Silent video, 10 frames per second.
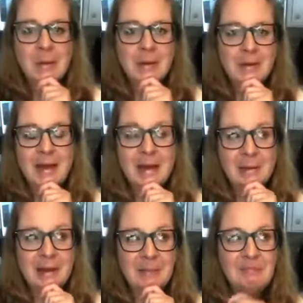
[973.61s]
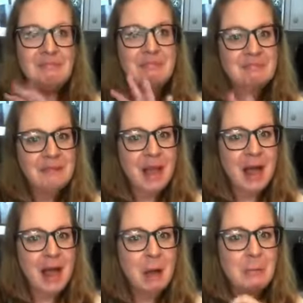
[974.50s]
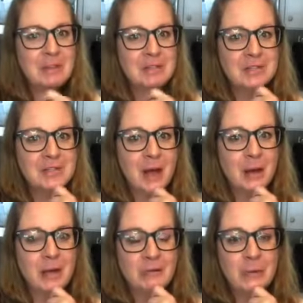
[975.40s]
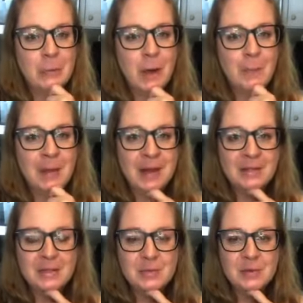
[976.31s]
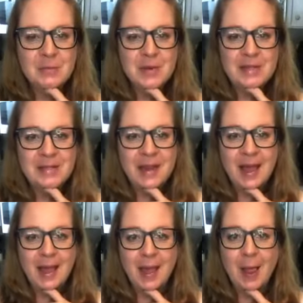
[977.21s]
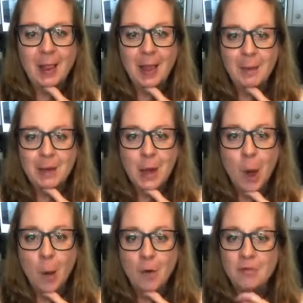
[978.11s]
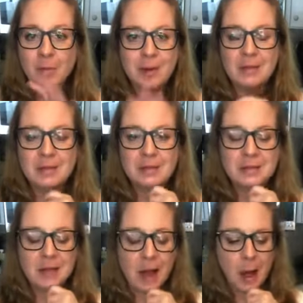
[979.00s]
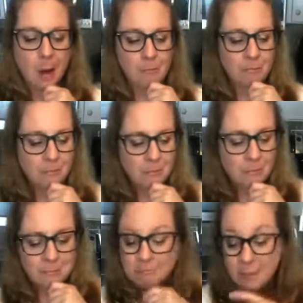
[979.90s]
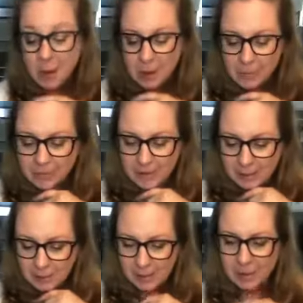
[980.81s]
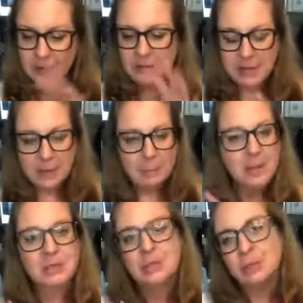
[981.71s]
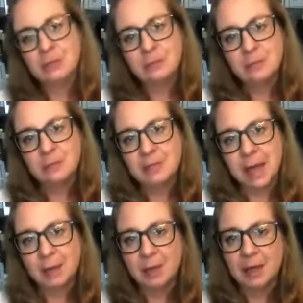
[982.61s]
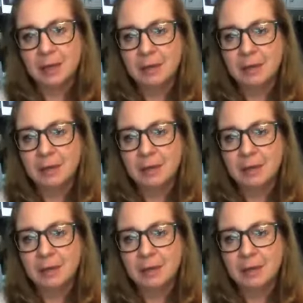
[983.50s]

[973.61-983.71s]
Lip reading: Anyway, I hope it turns out. If you bake this with me today, let me know, or if you bake this another day, let me know. Take a picture, tag me in it.